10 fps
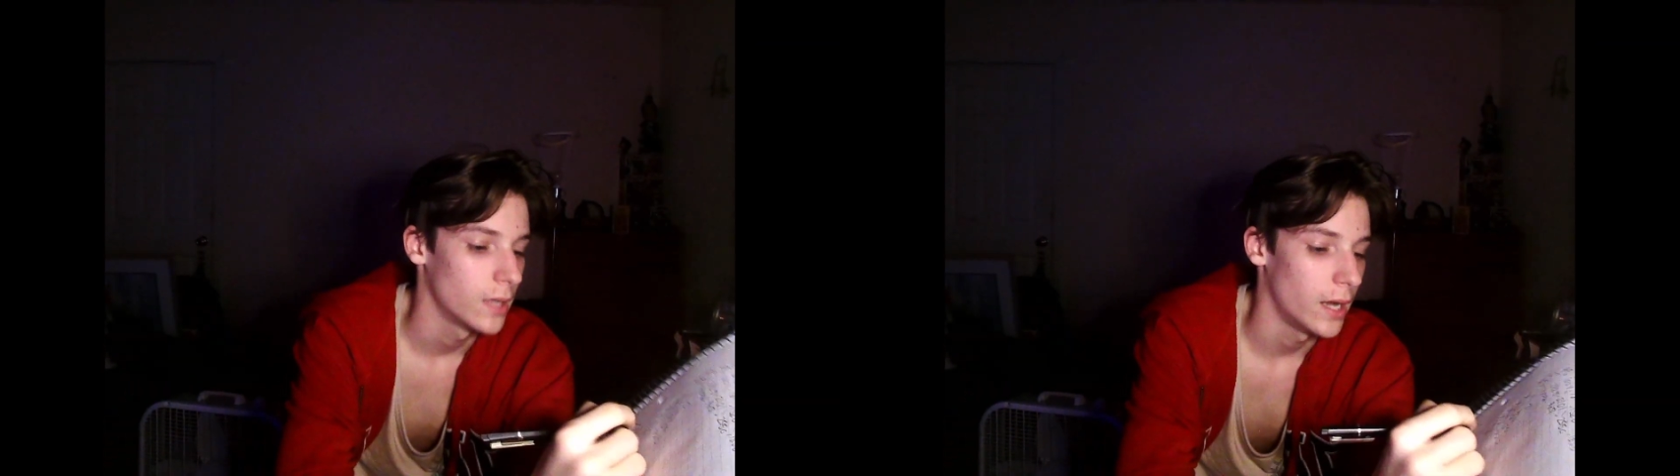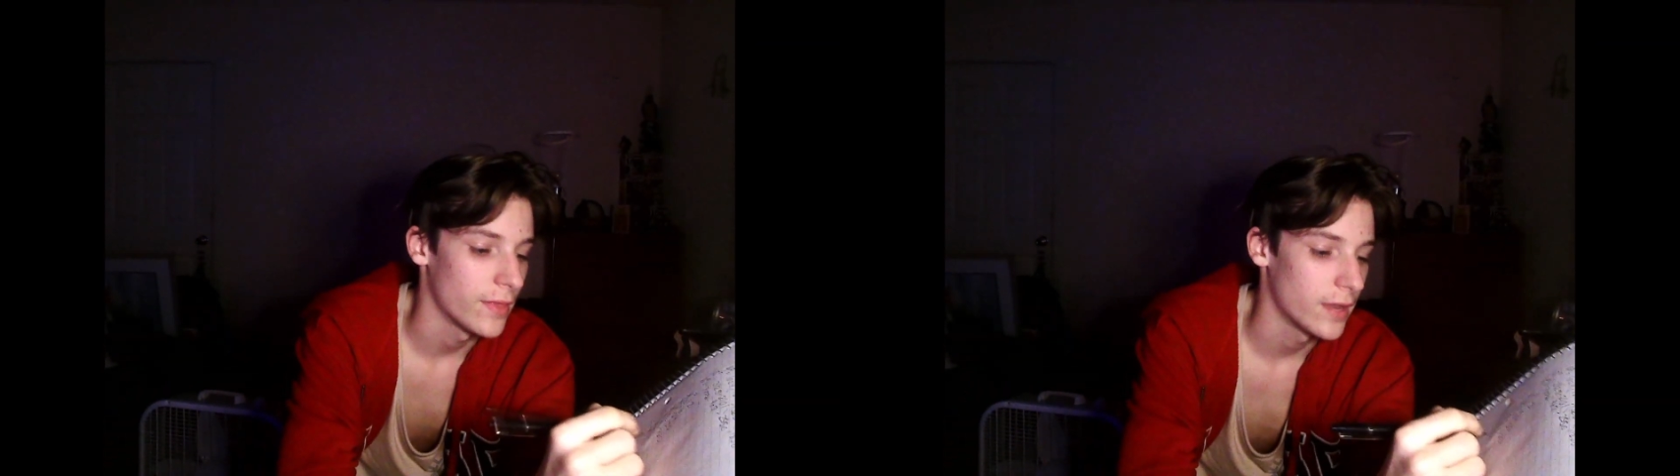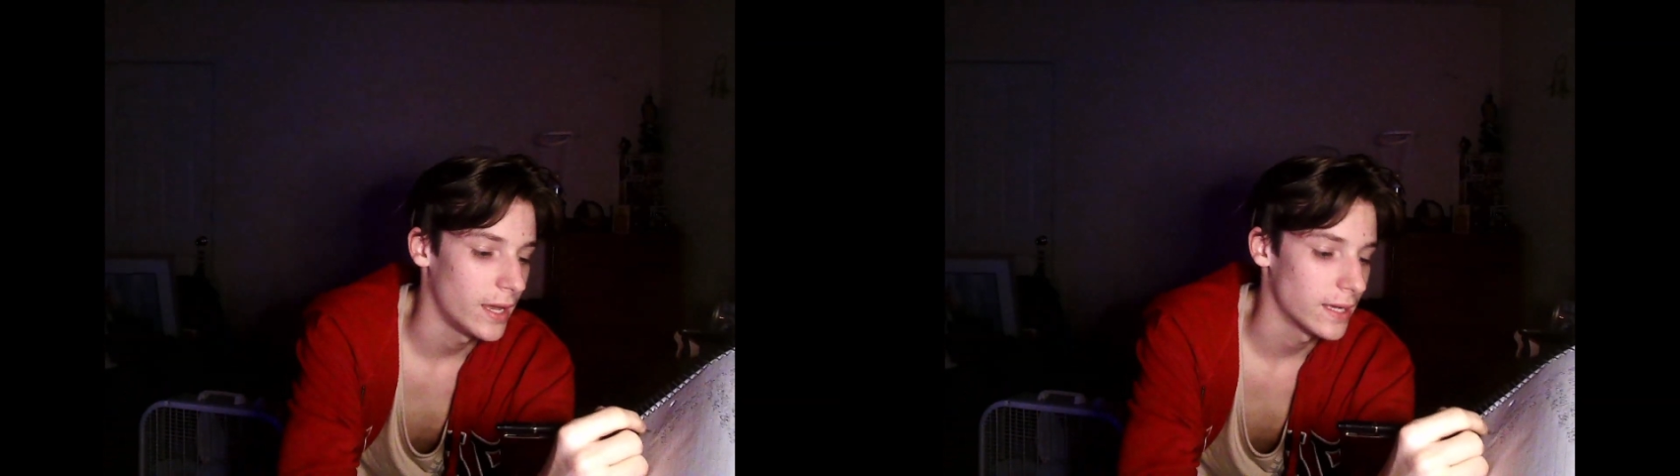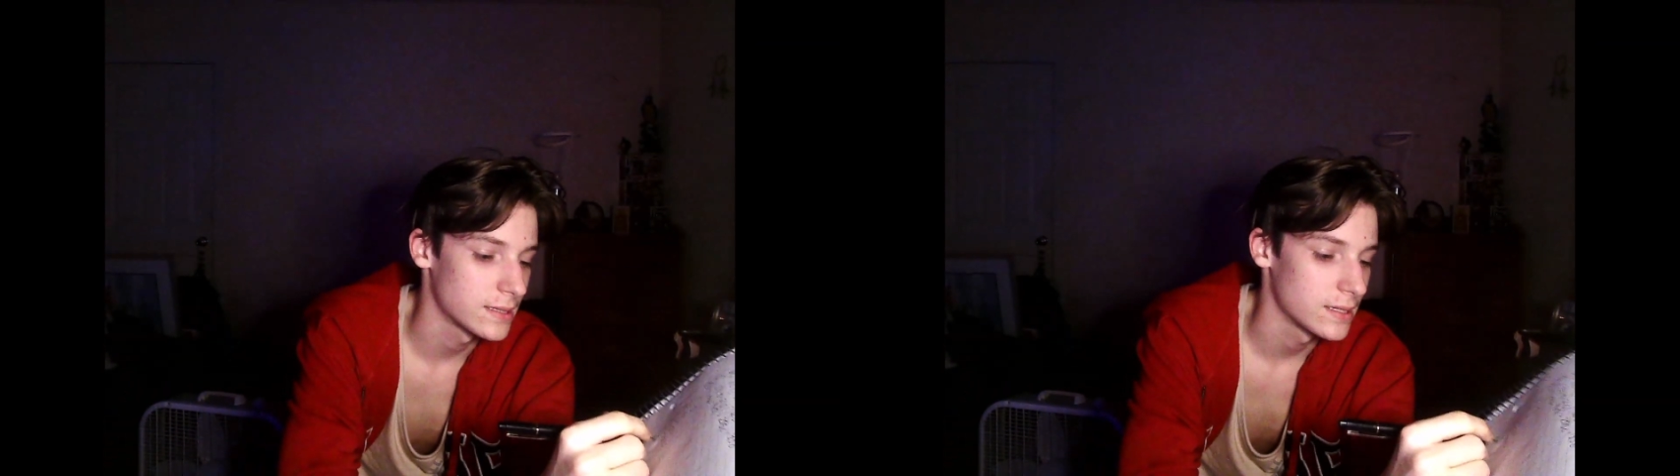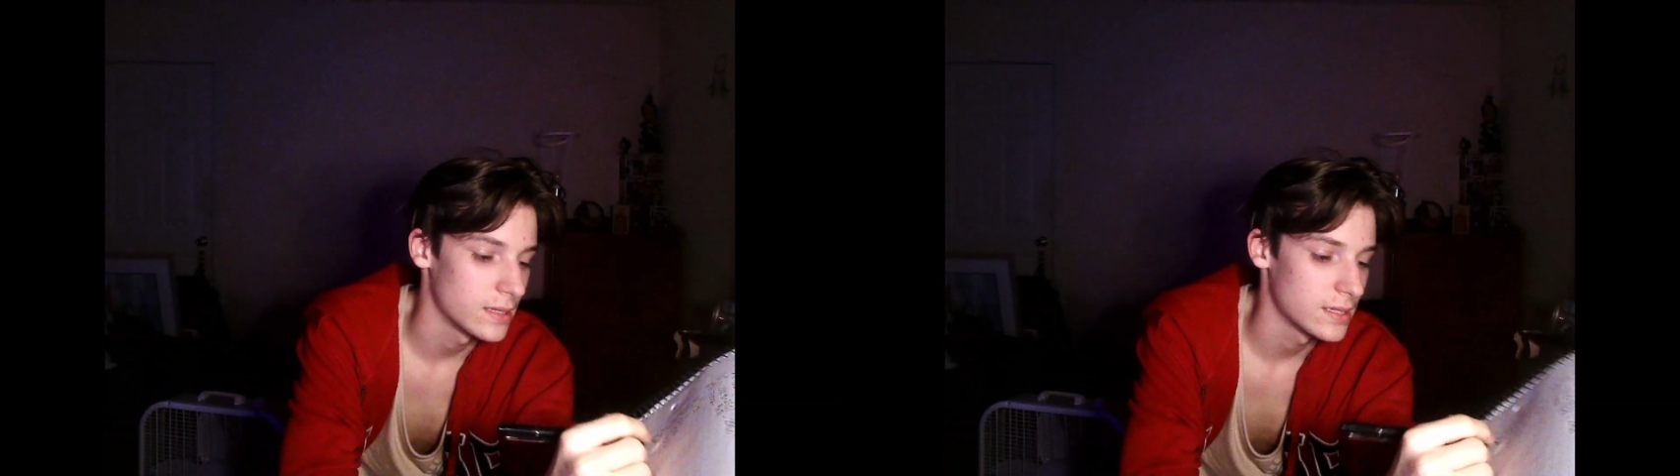And then x
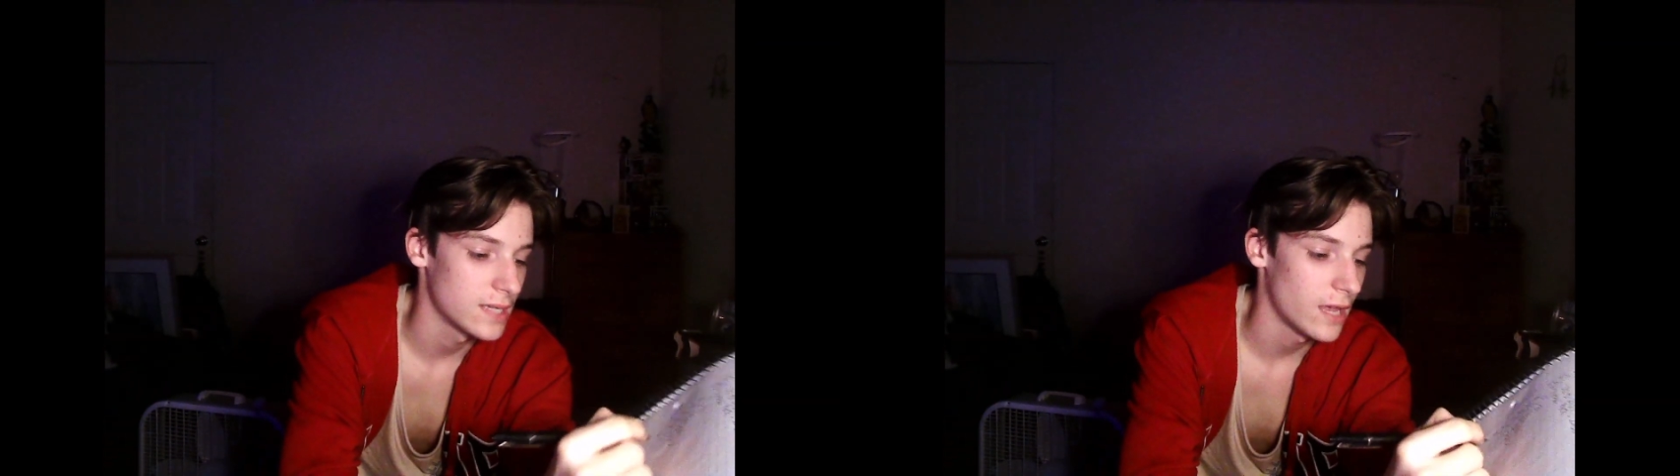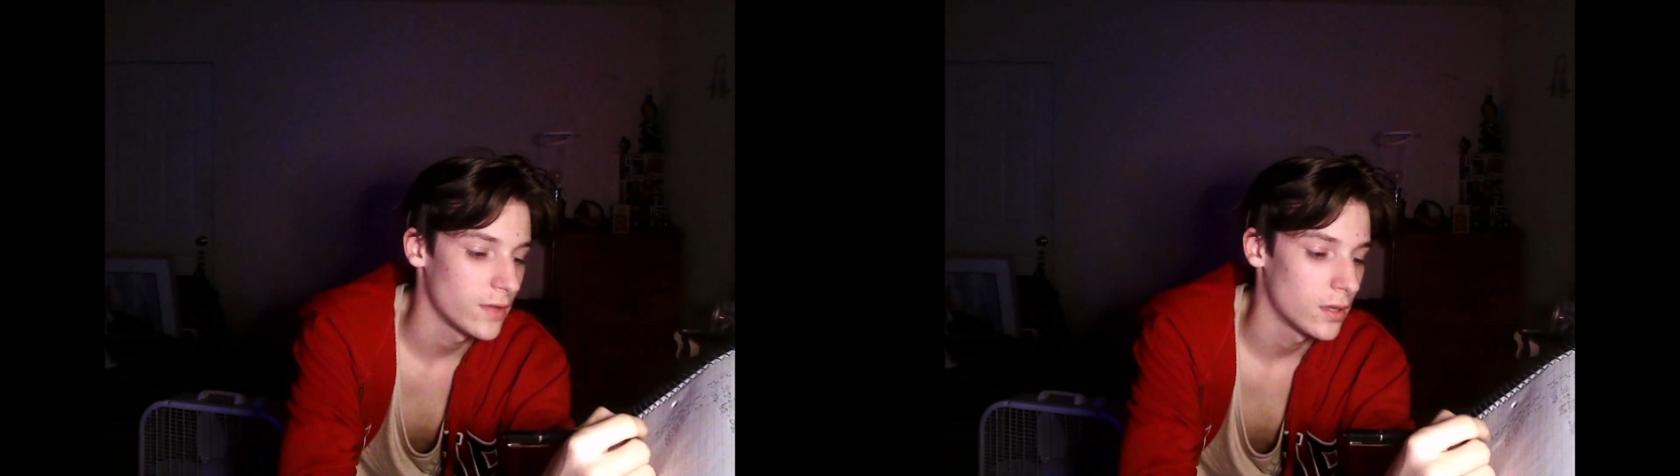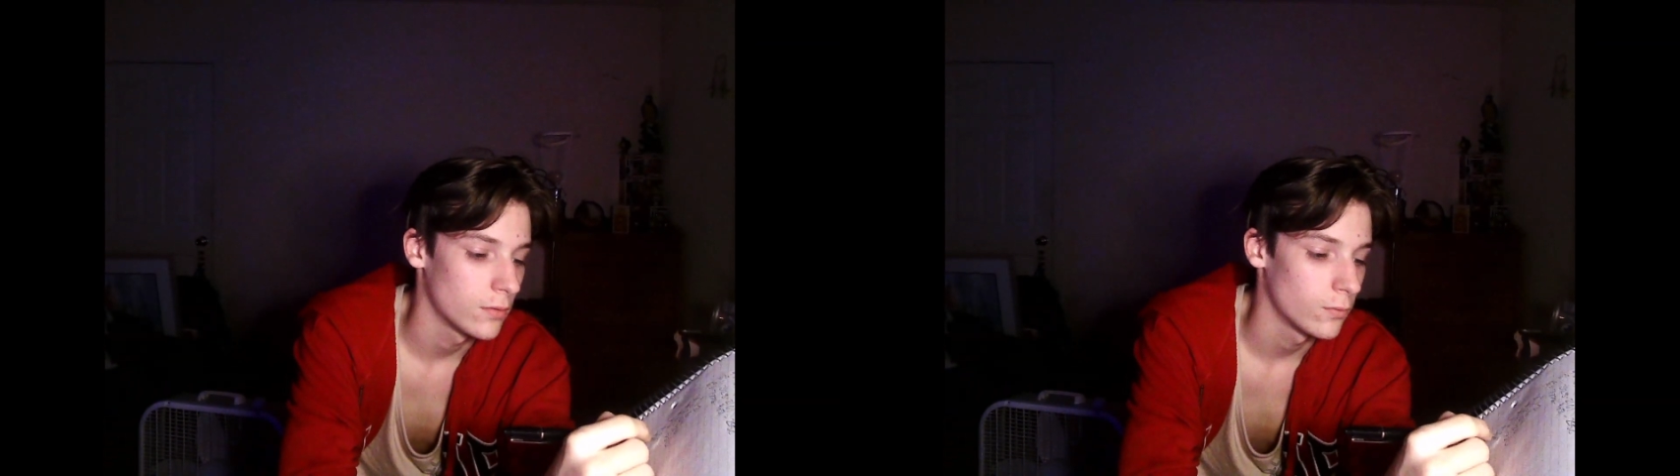to the 7